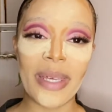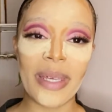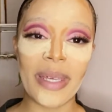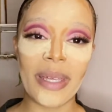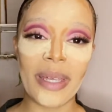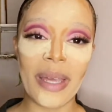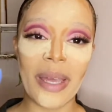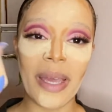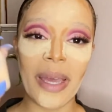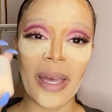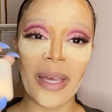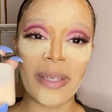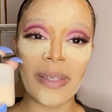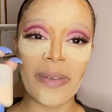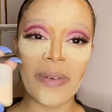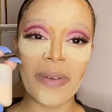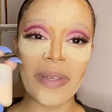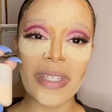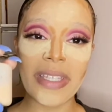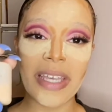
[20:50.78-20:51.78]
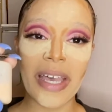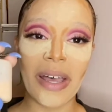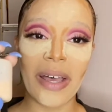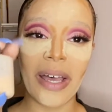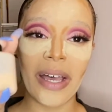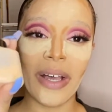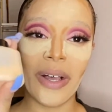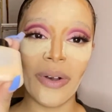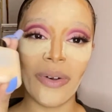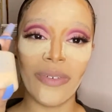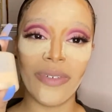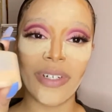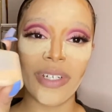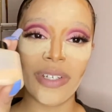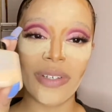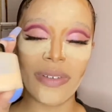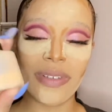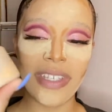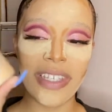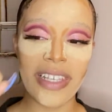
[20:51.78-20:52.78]
Yeah, you could tell I
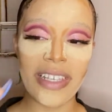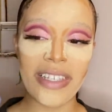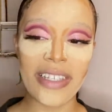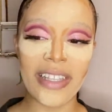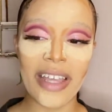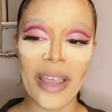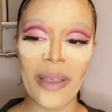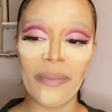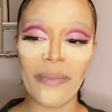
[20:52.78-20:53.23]
overused this thing,